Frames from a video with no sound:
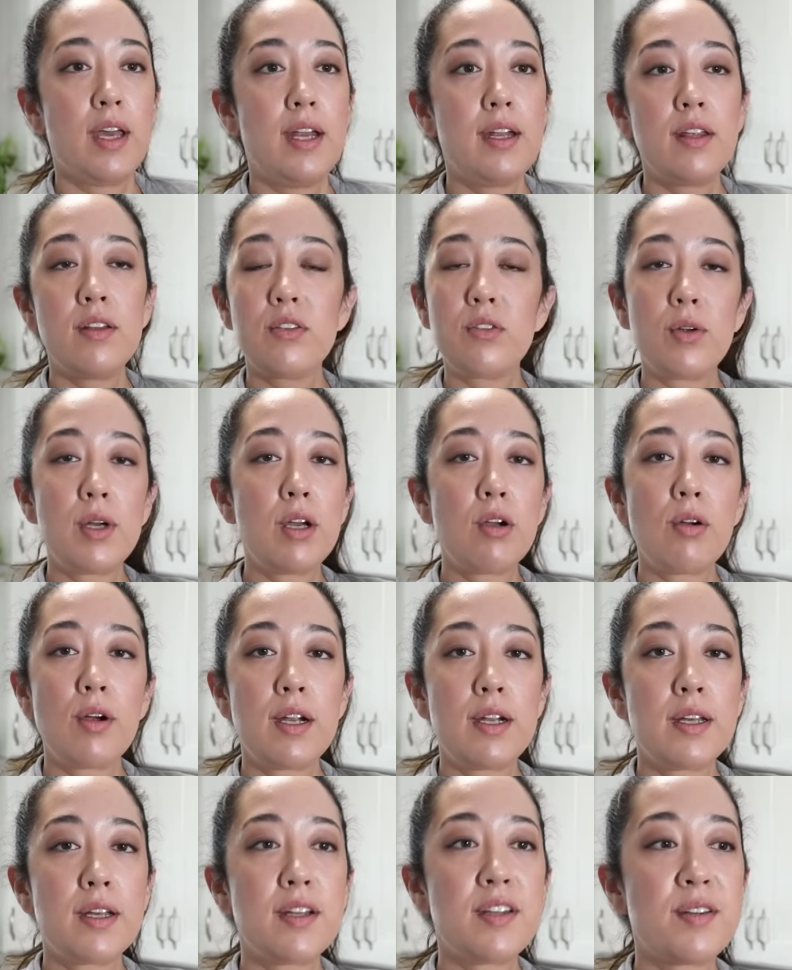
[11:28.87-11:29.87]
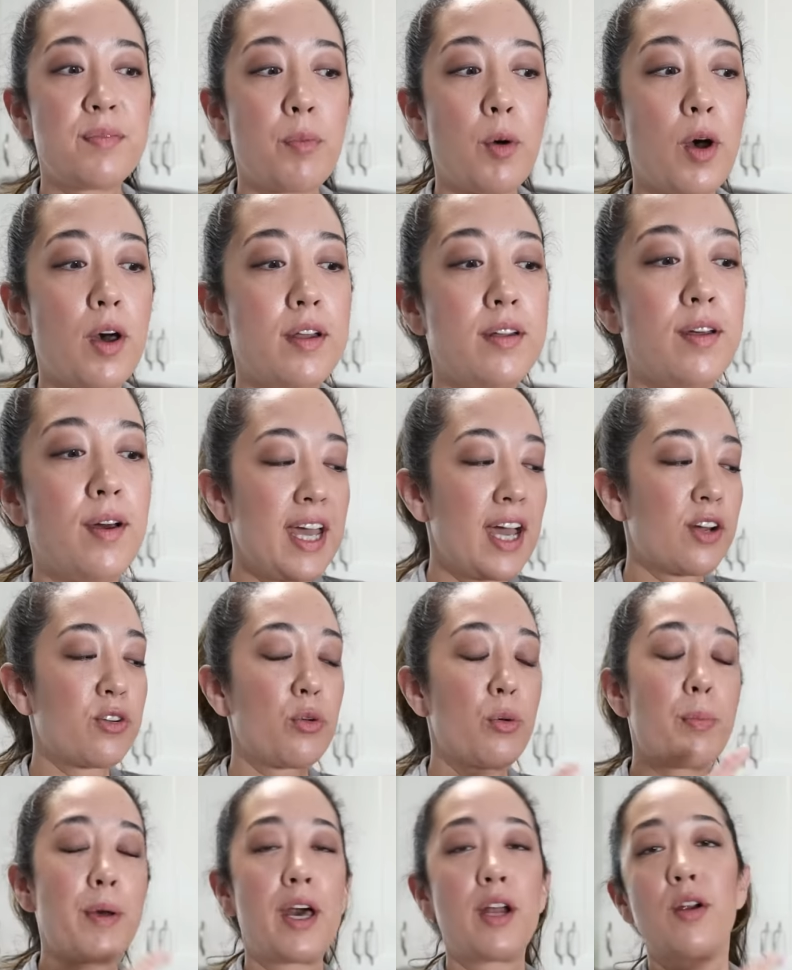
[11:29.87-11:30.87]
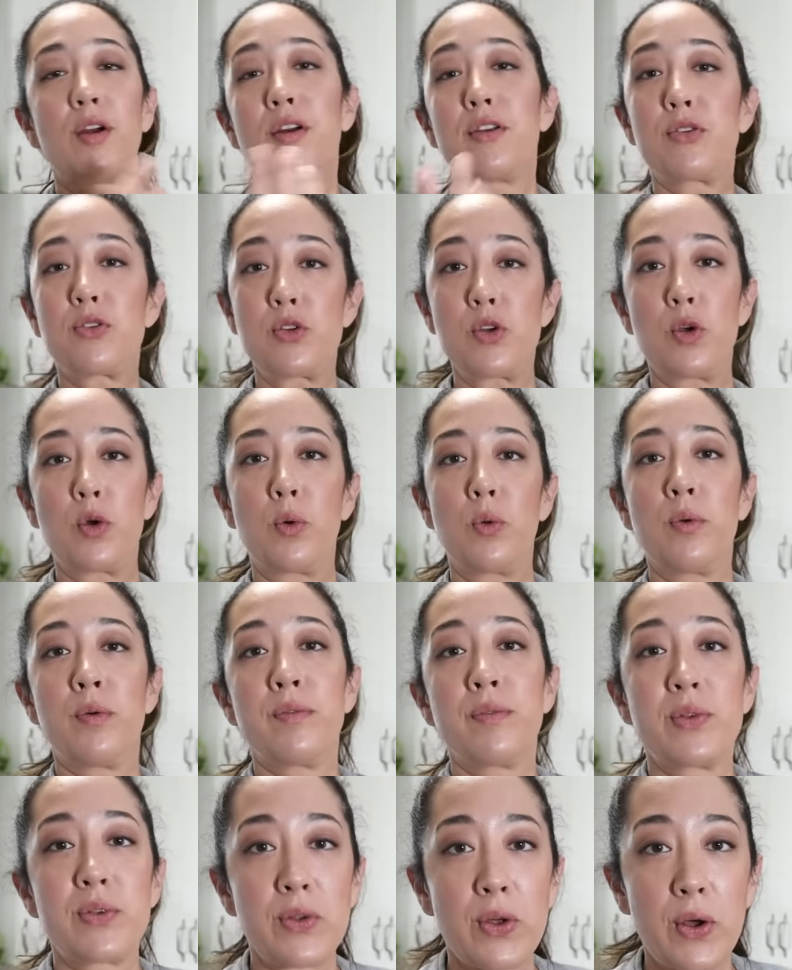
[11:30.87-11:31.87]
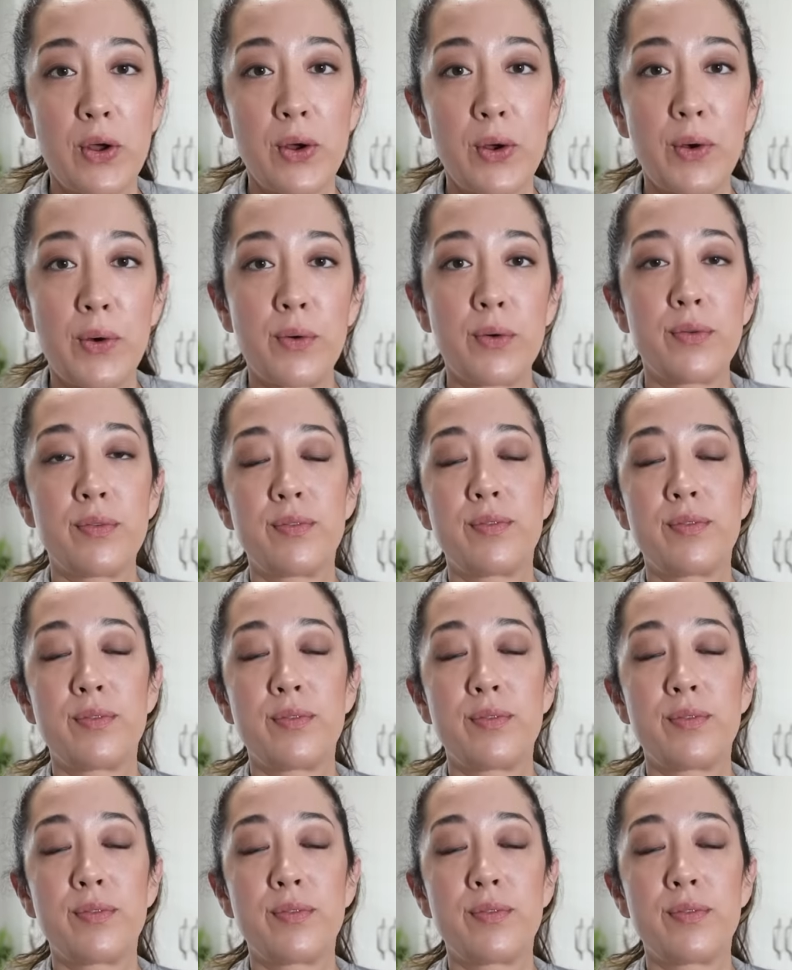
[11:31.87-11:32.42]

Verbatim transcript: It is three ingredients, but the actual batter is two. So